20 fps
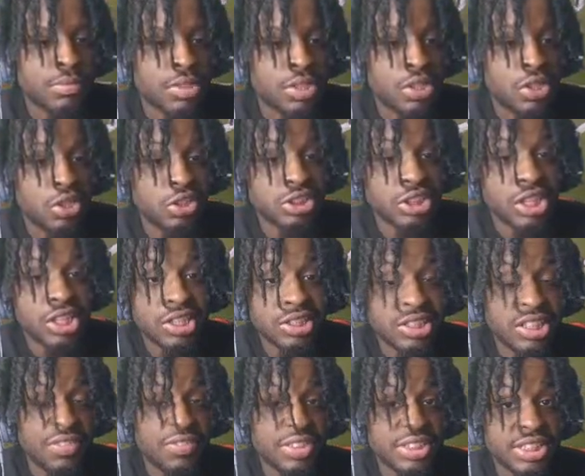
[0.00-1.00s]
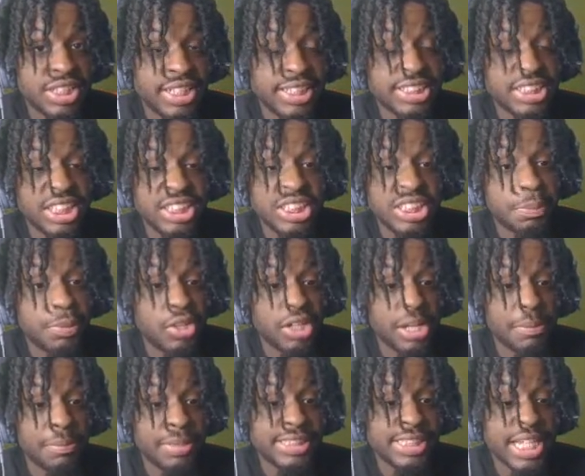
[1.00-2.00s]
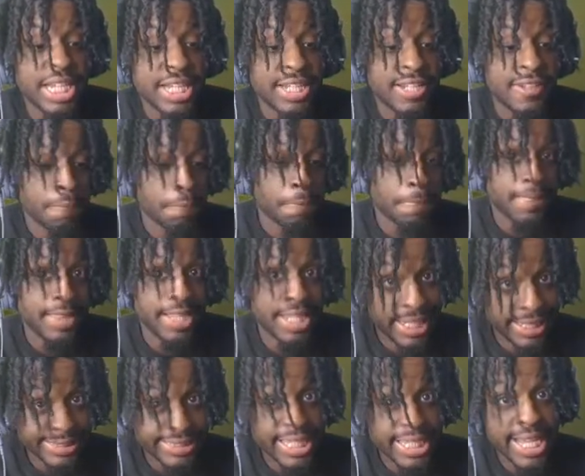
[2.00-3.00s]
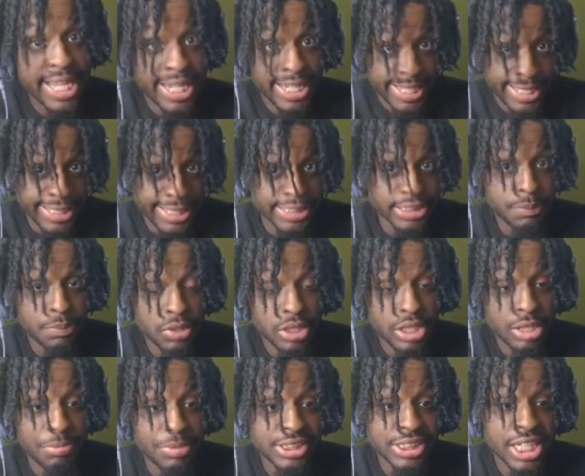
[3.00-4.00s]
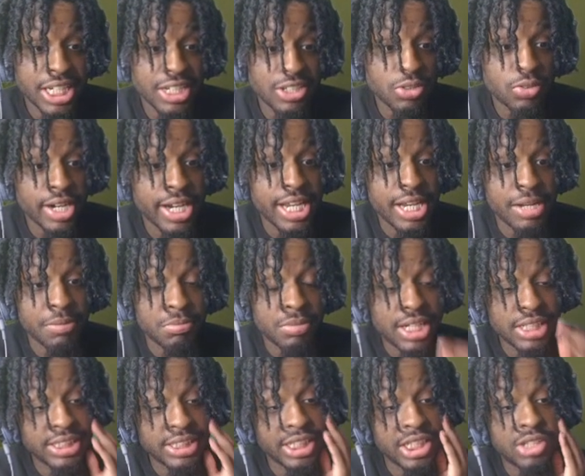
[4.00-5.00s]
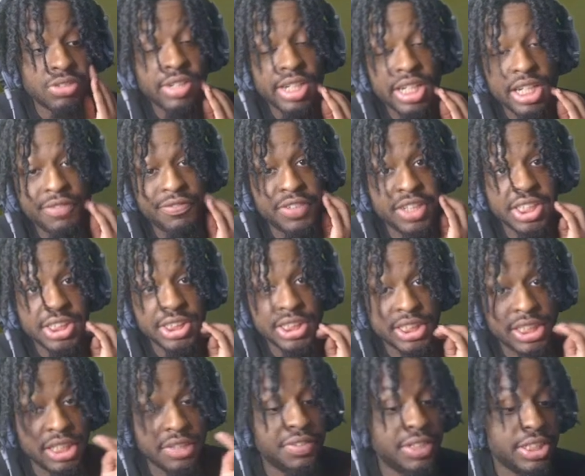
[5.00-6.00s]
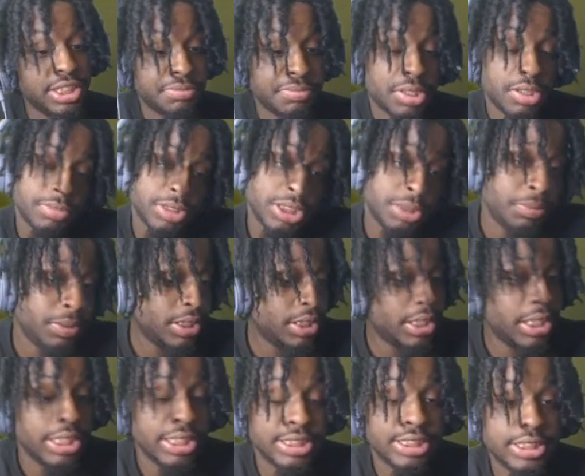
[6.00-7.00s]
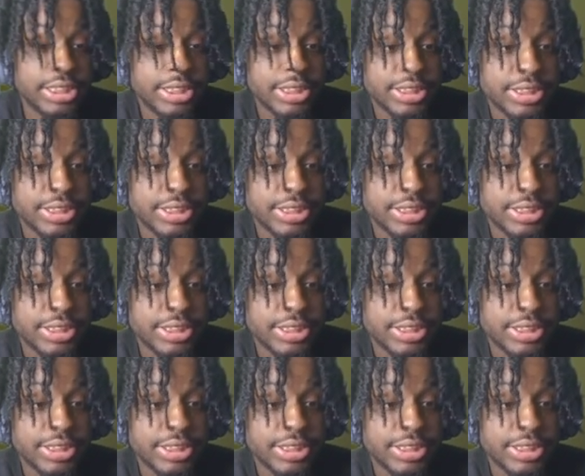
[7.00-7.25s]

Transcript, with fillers: Oh, y'all, defense can easily just put that bitch out. Yeah, I said they can easily put that bitch out in the rain, bro. I think the rain figures the defense, bro. I'm just being honest.